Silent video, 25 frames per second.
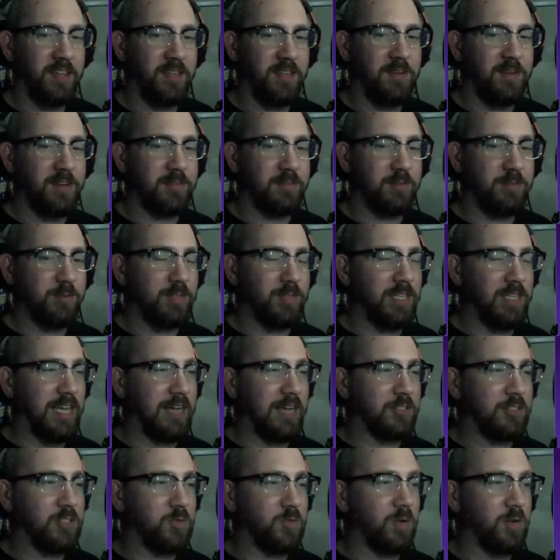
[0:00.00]
You have to
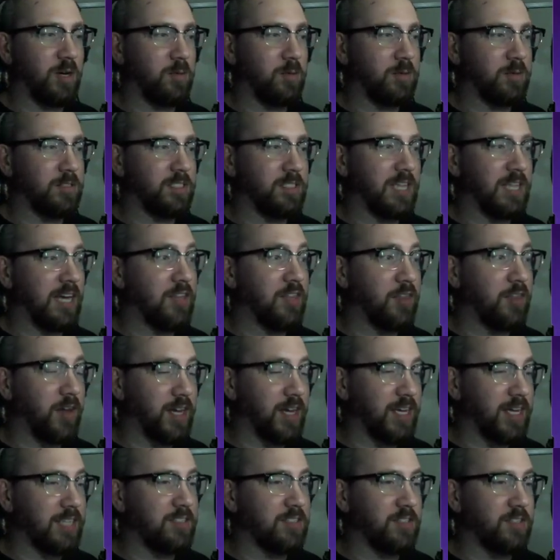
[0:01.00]
allow swear words? I
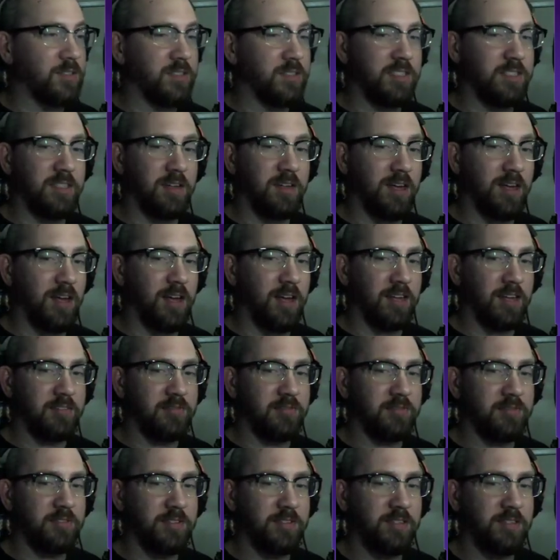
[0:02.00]
thought I turned it
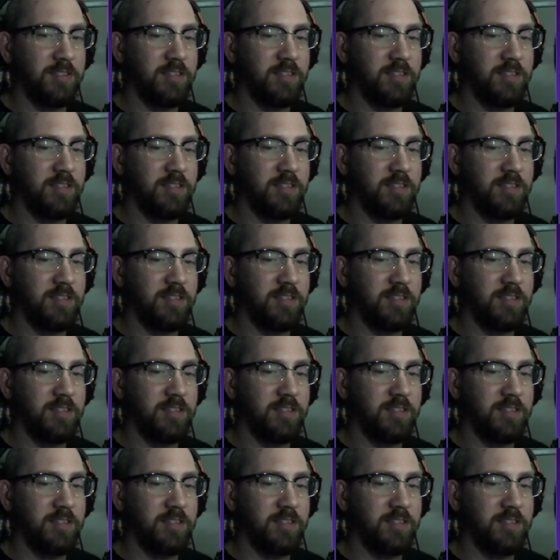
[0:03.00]
off.